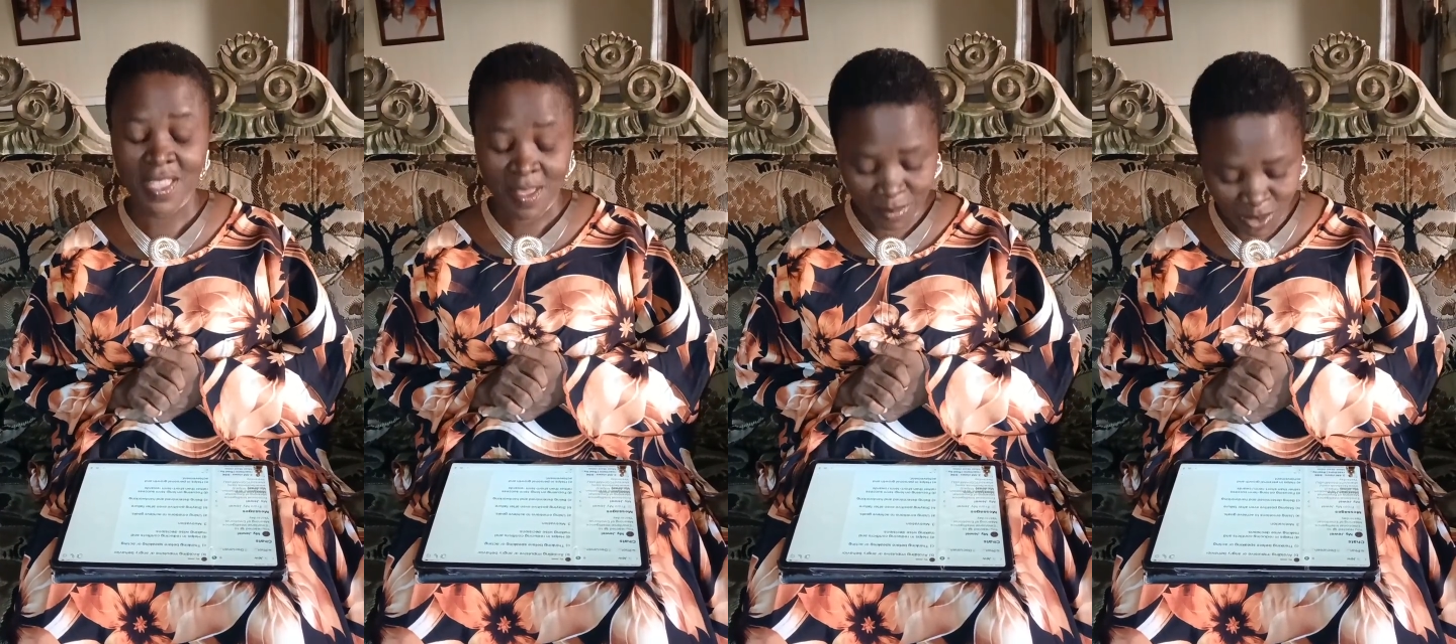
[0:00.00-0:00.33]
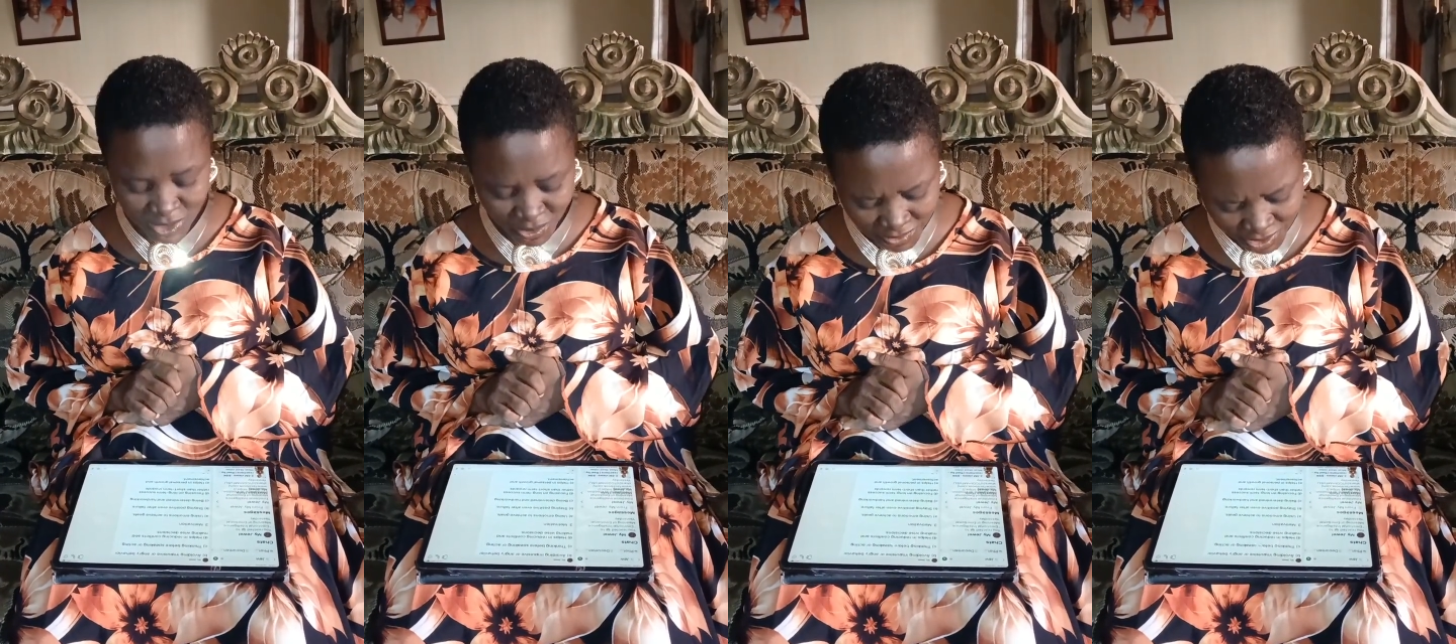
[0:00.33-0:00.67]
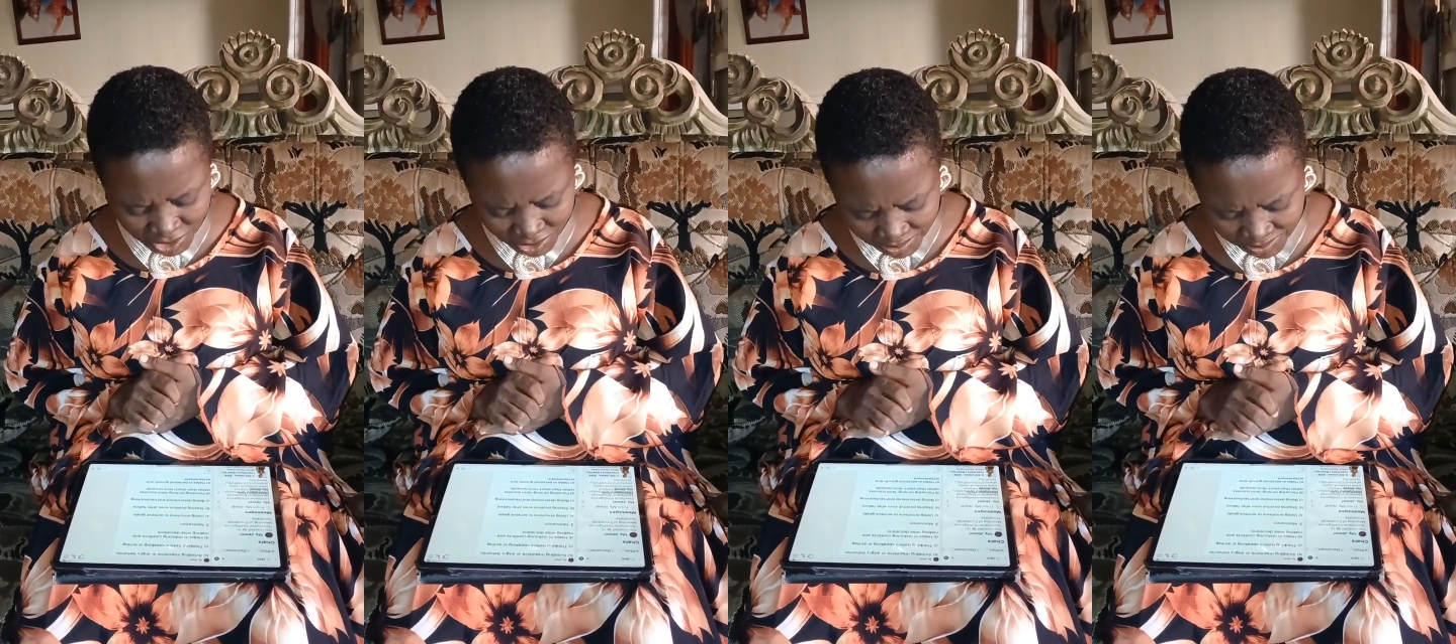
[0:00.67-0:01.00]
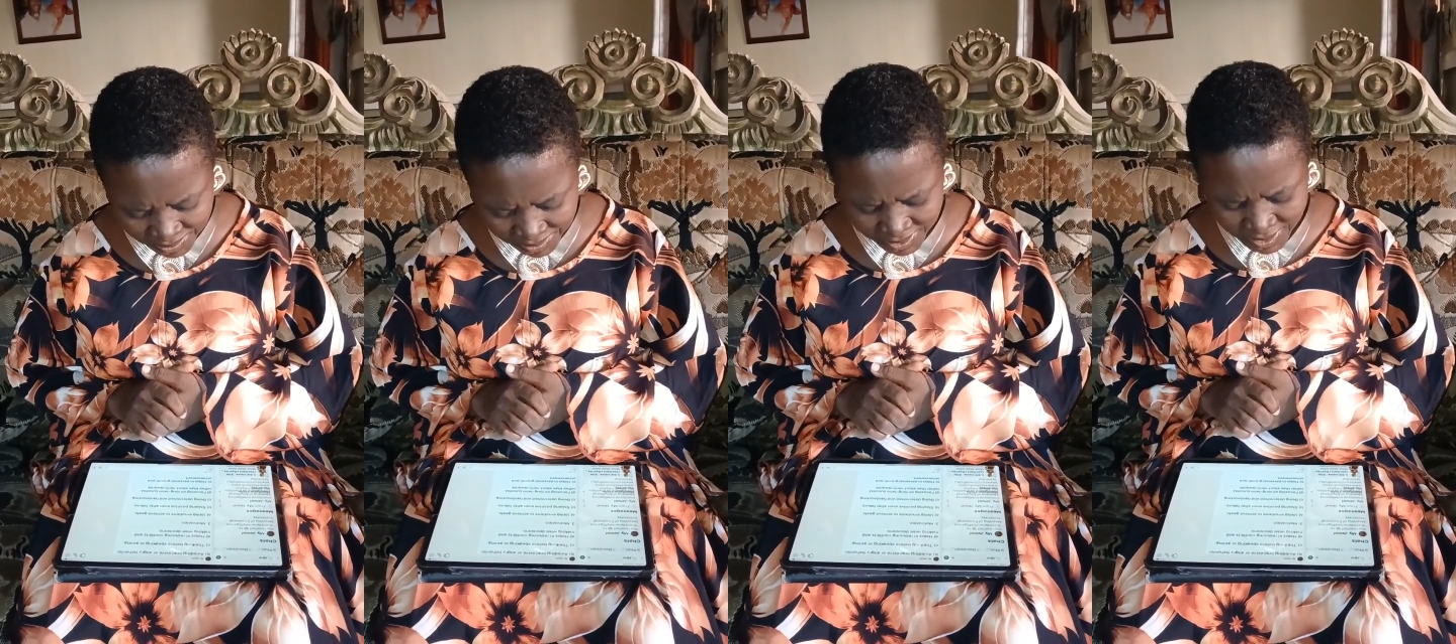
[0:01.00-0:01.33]
Motivation
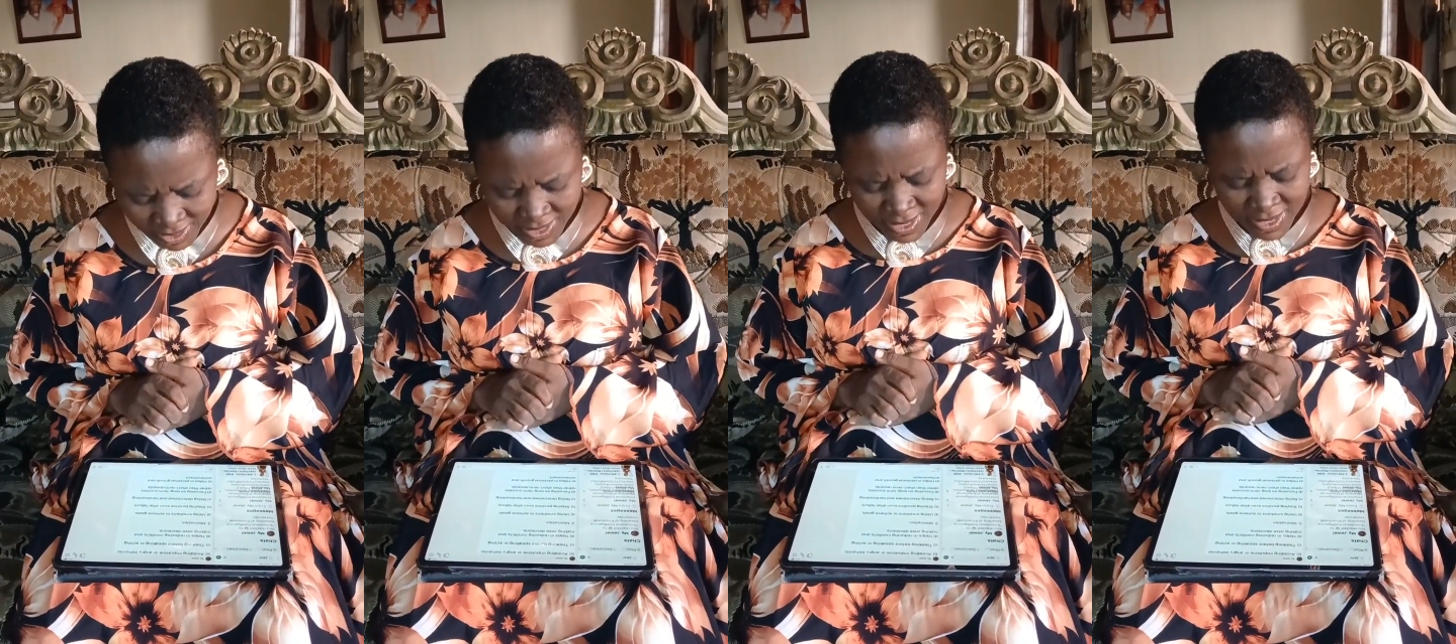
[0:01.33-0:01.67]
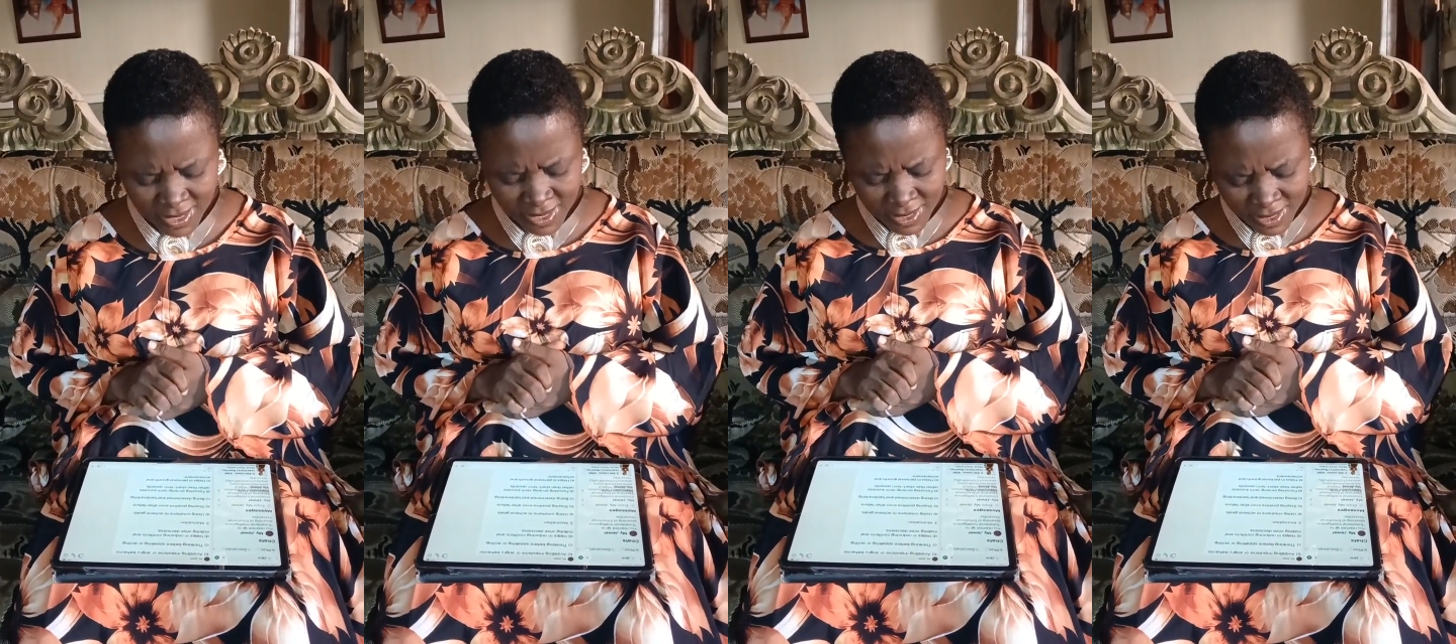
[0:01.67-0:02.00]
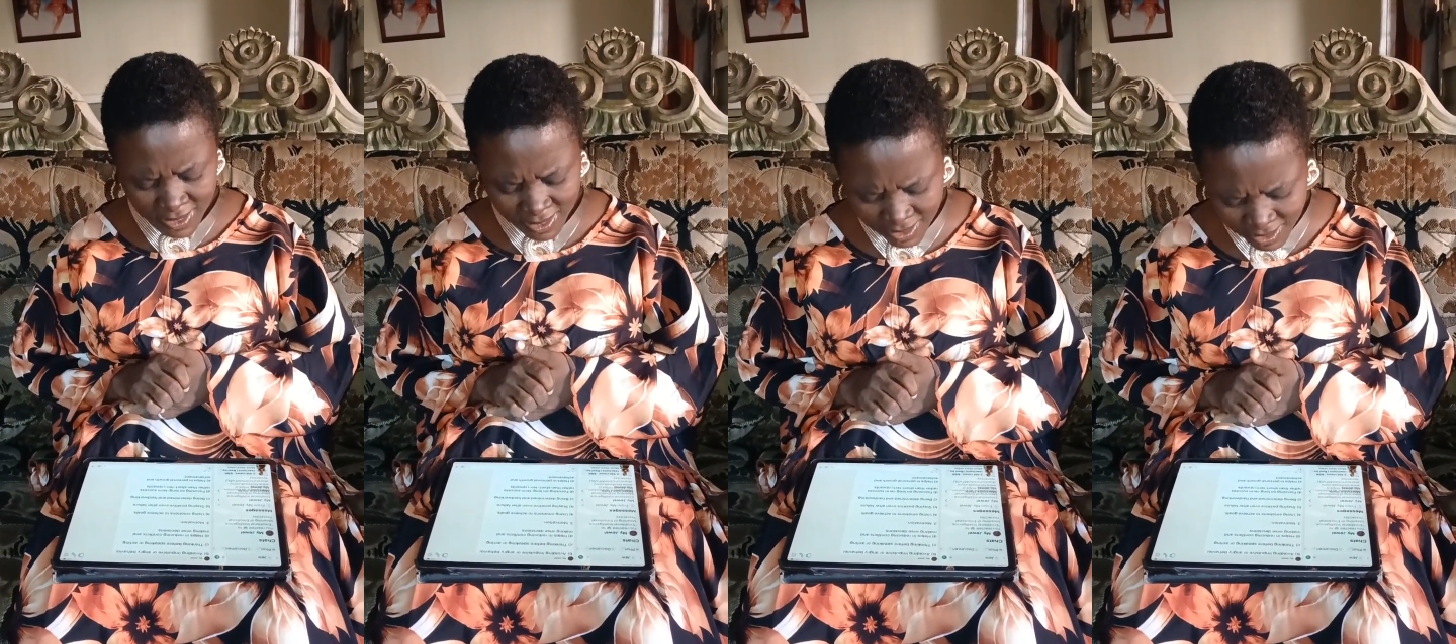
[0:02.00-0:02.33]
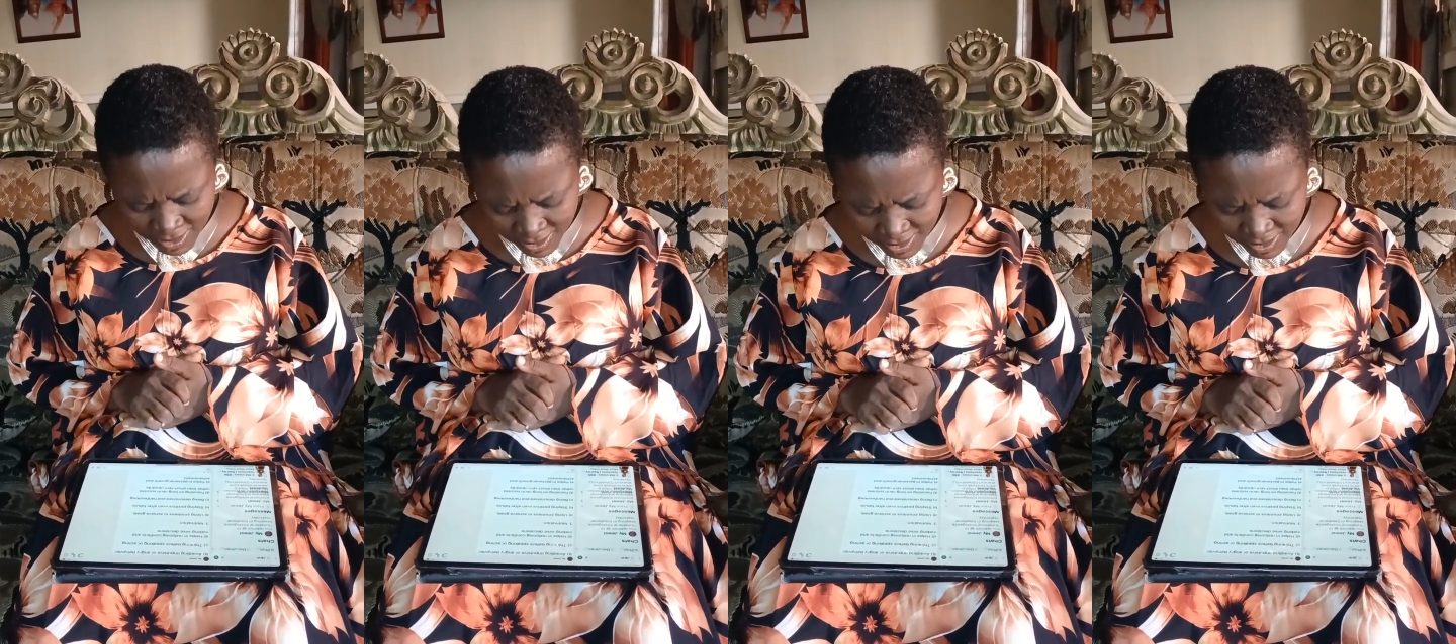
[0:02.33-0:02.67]

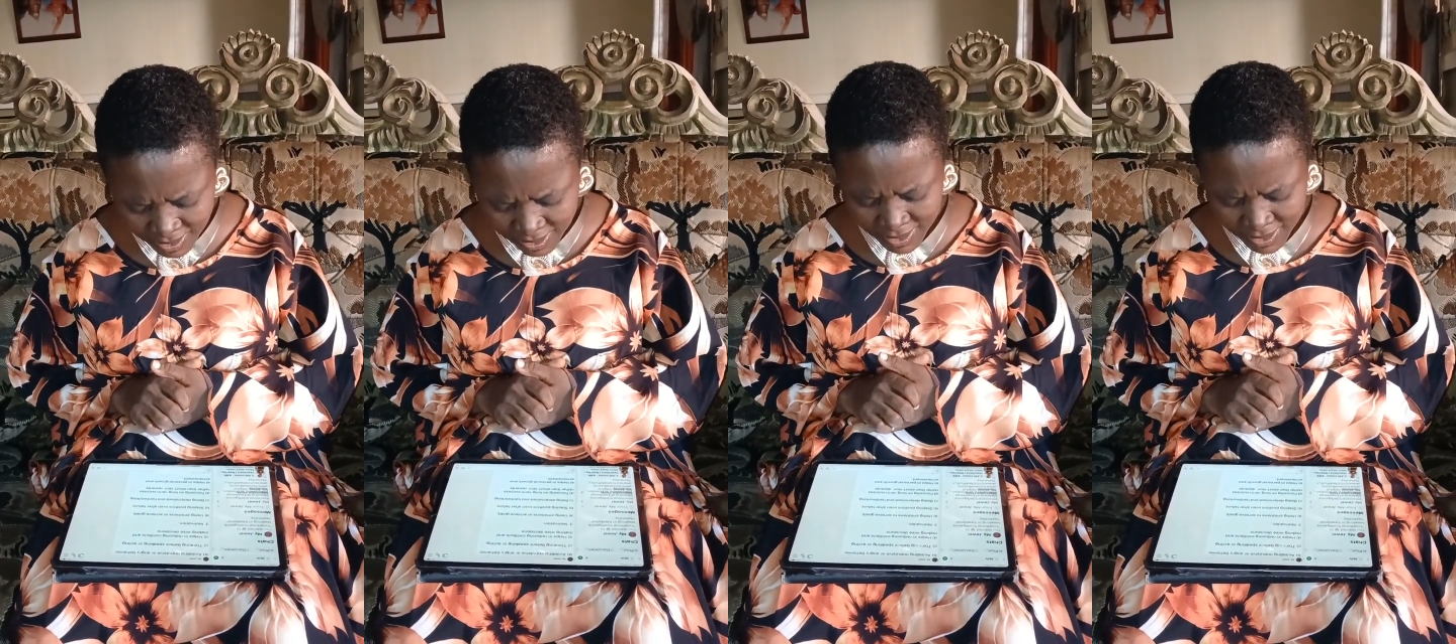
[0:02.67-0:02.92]
is